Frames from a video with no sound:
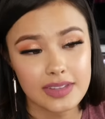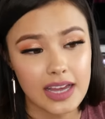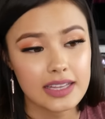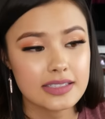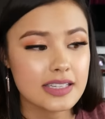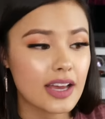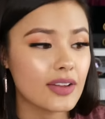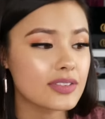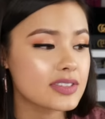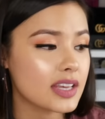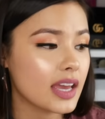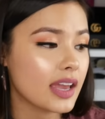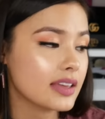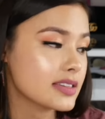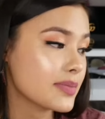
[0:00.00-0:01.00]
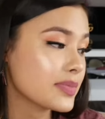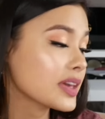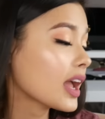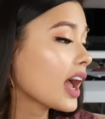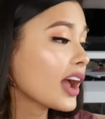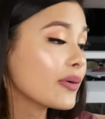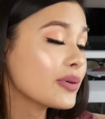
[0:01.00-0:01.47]
That sounds like
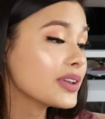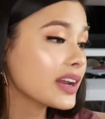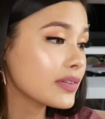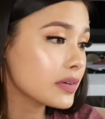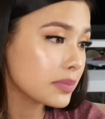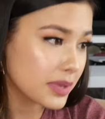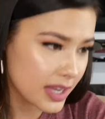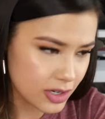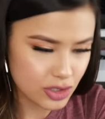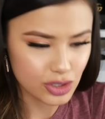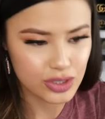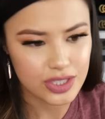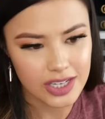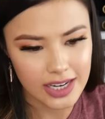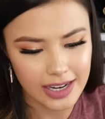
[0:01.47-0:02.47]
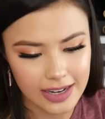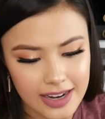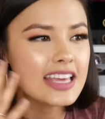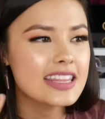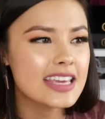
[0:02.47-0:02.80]
something I will never be interested in.